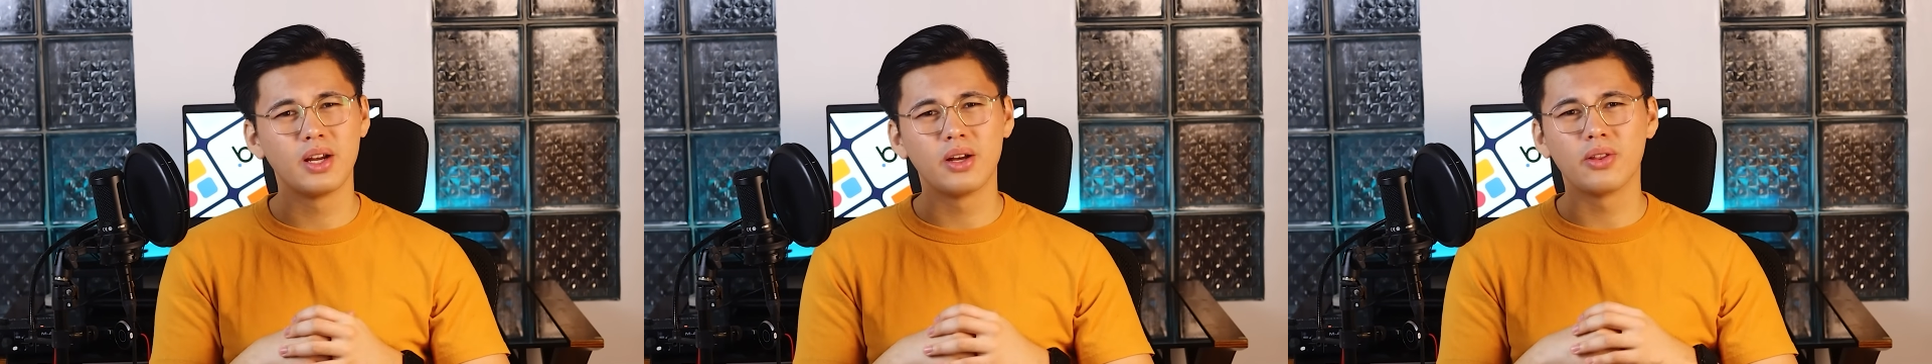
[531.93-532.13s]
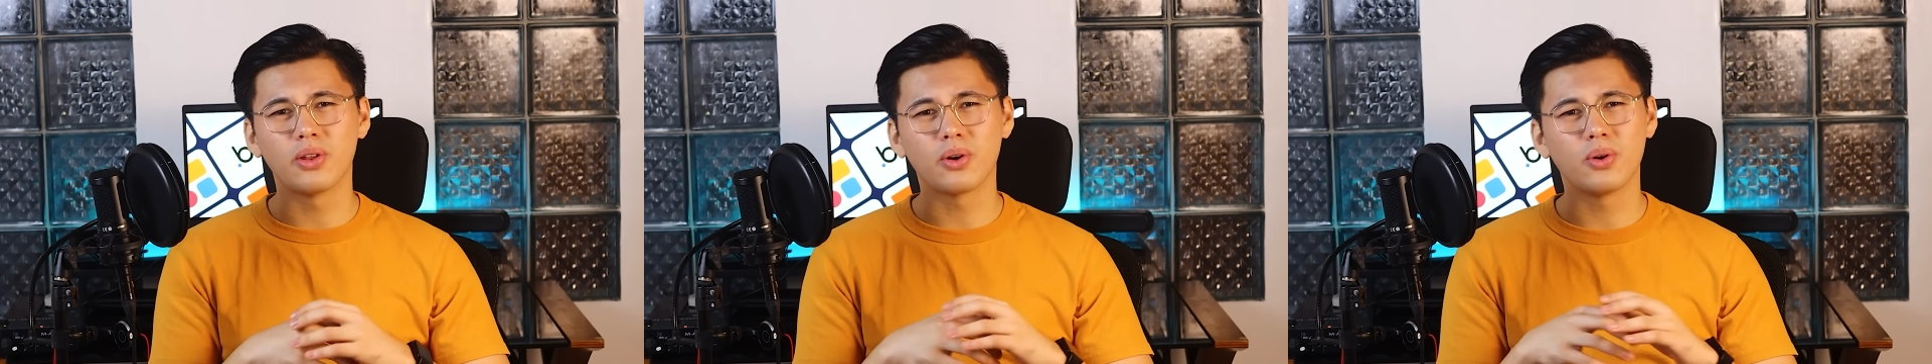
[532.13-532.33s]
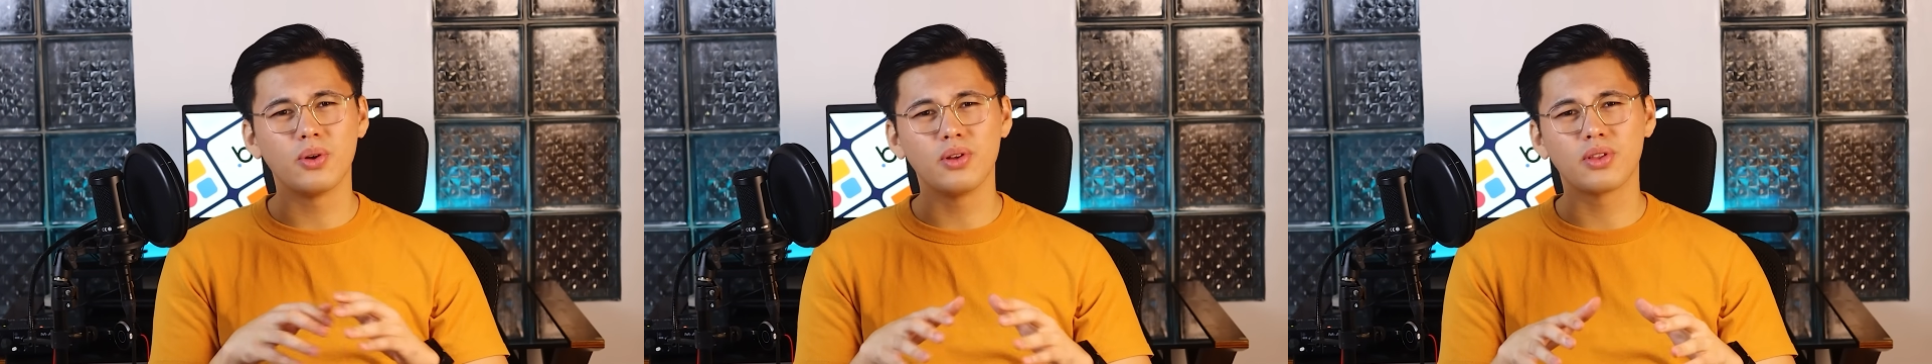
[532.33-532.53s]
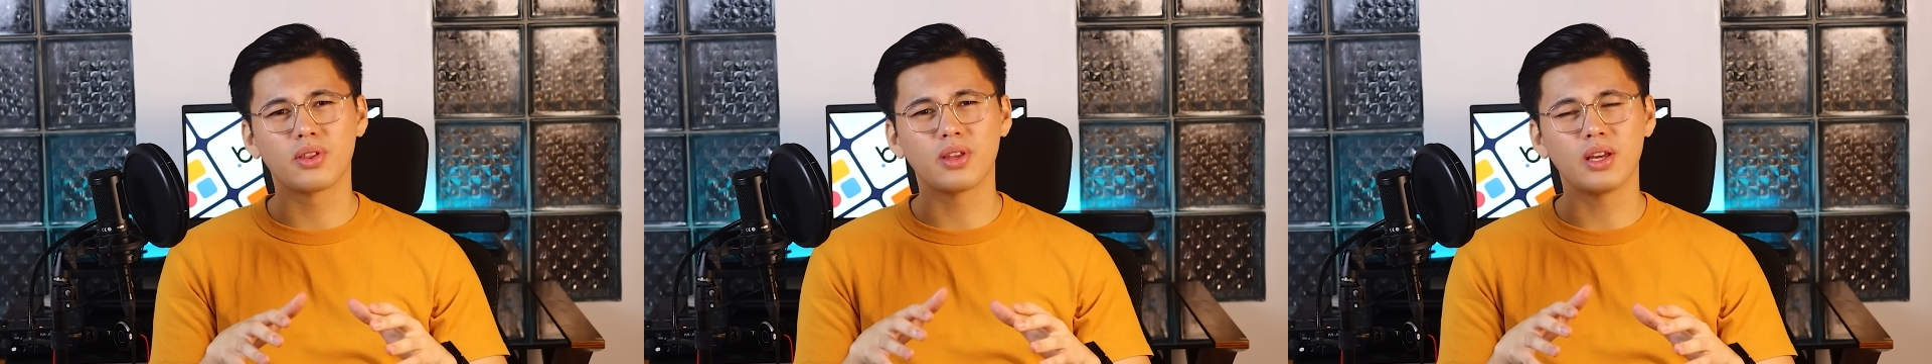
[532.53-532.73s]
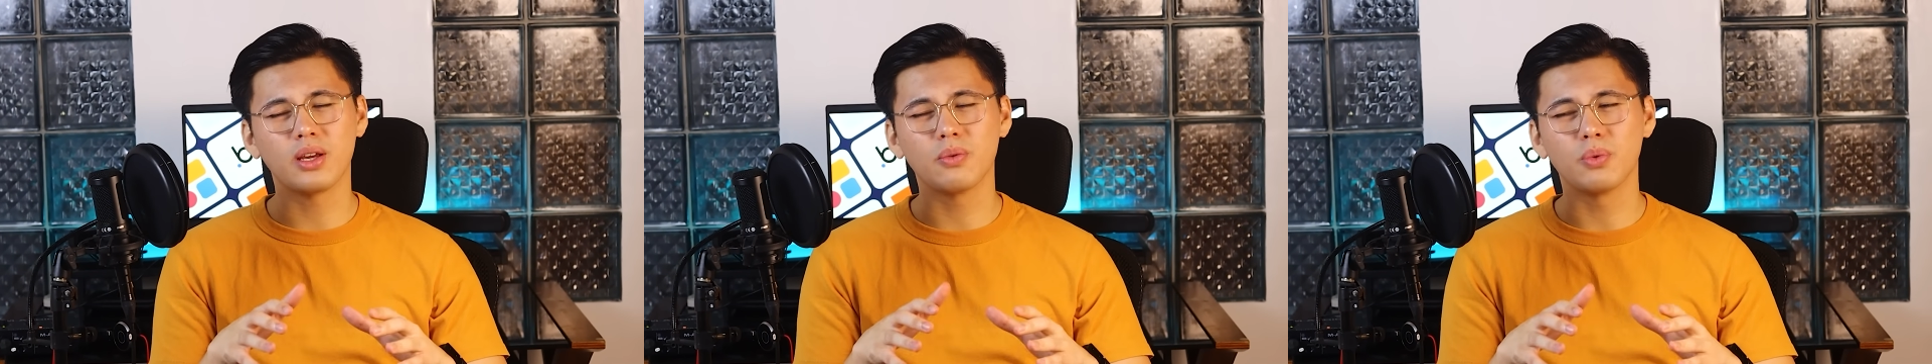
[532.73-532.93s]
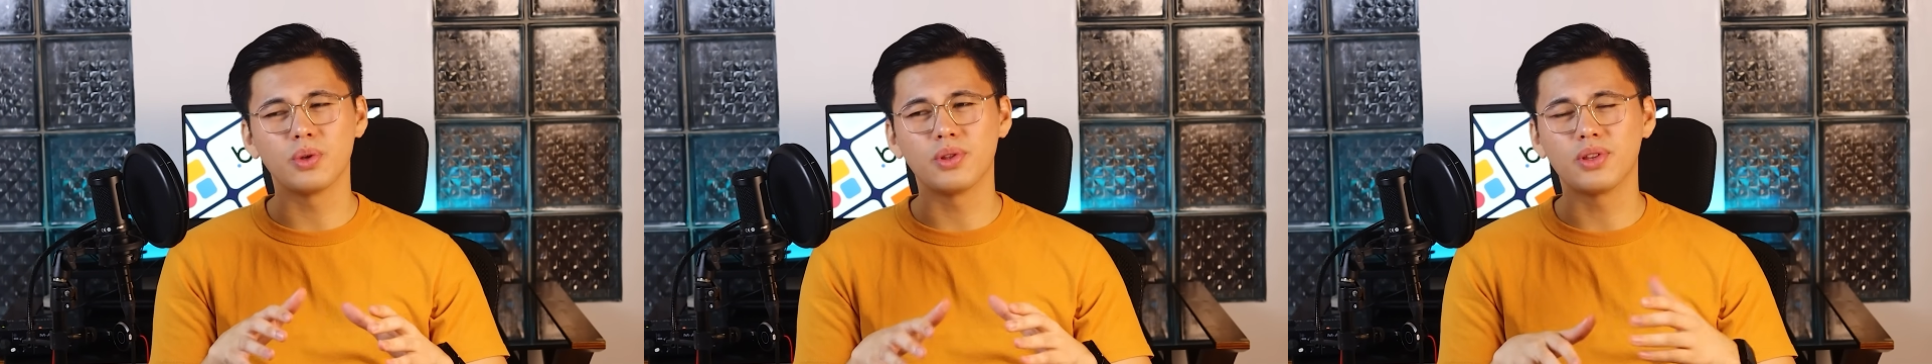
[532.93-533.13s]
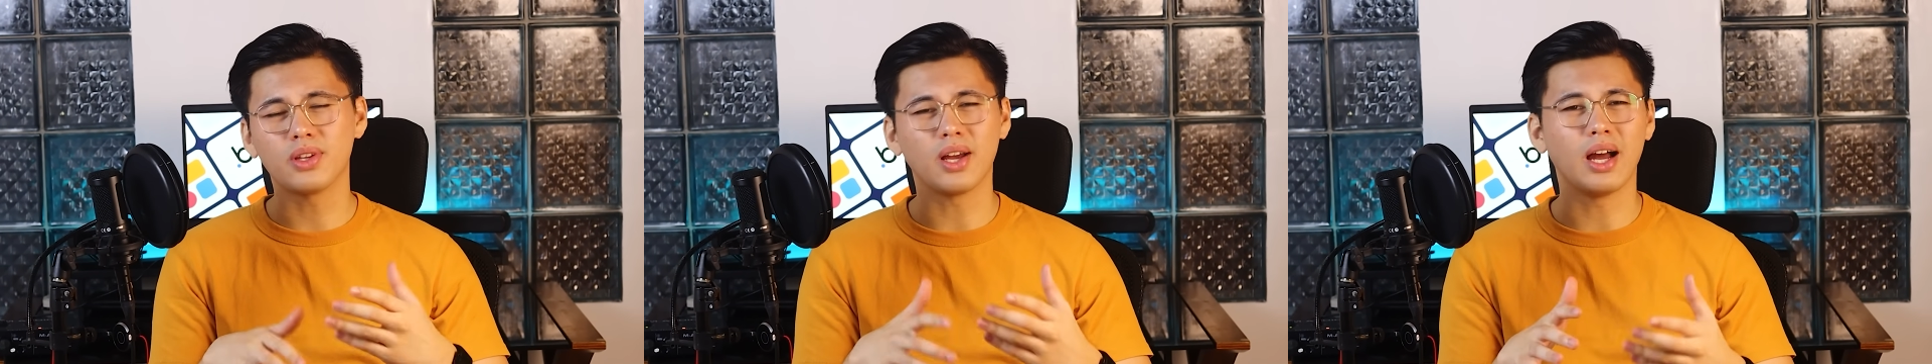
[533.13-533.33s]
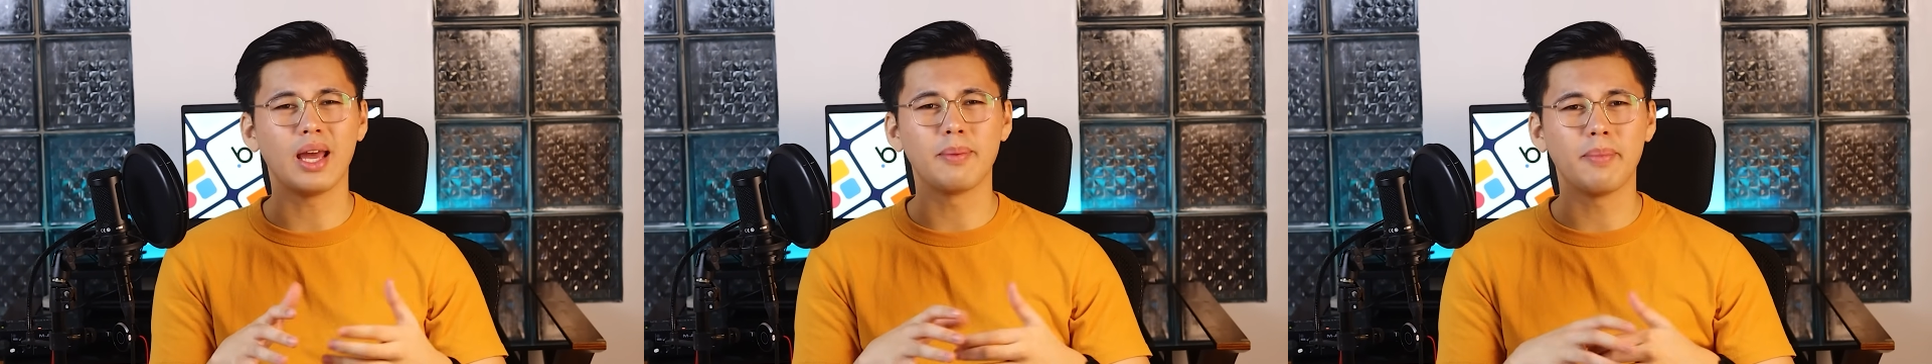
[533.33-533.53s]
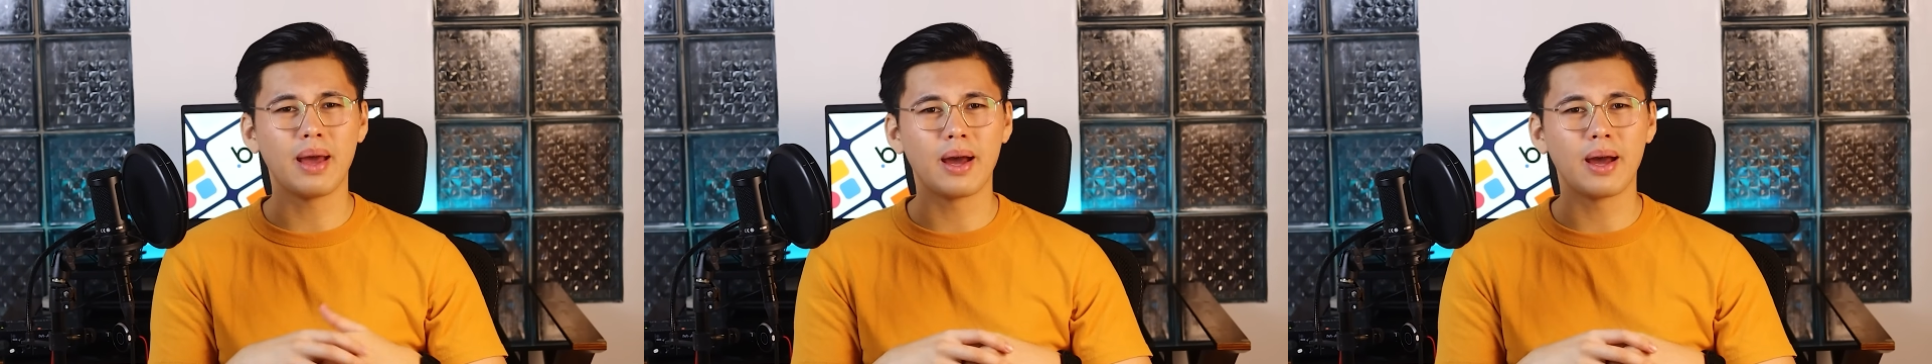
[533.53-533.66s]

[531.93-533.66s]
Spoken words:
the whole thing would time